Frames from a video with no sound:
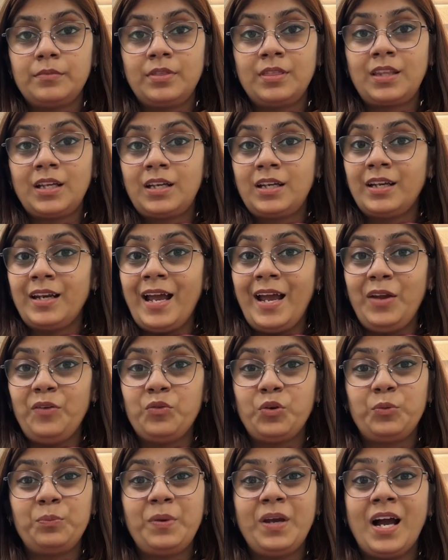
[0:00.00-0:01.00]
The cry
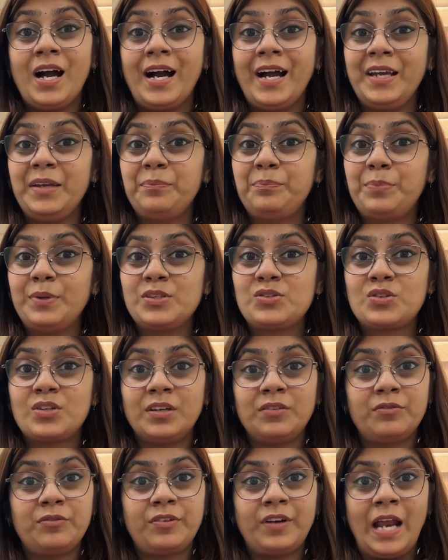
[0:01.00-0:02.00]
would be high-pitched
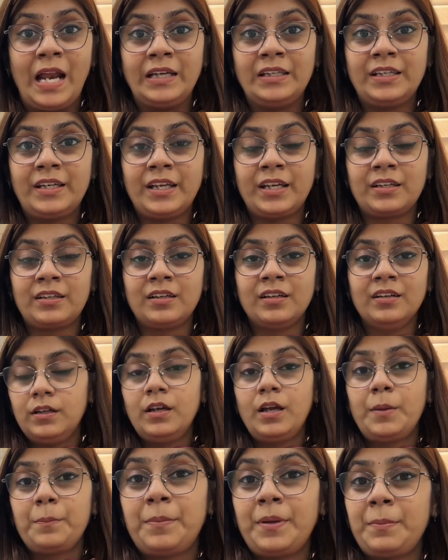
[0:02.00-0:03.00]
and frantic.
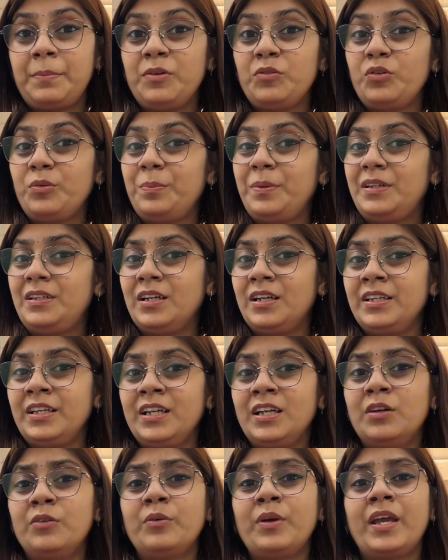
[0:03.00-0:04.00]
Baby would be turning
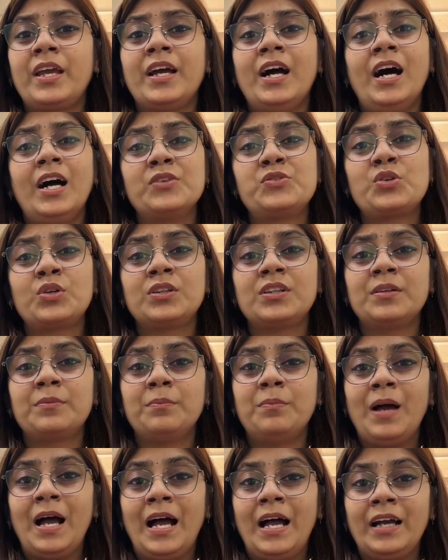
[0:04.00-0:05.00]
away, arching the
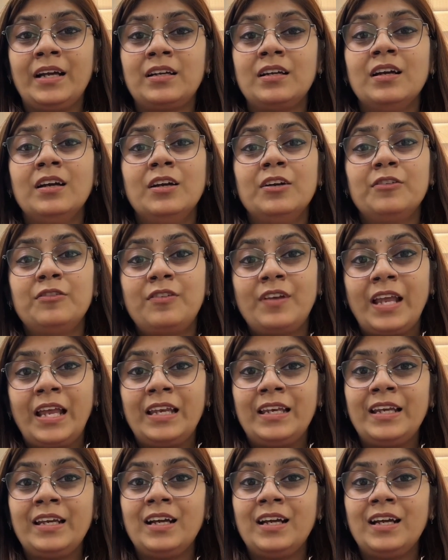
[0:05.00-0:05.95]
back, flailing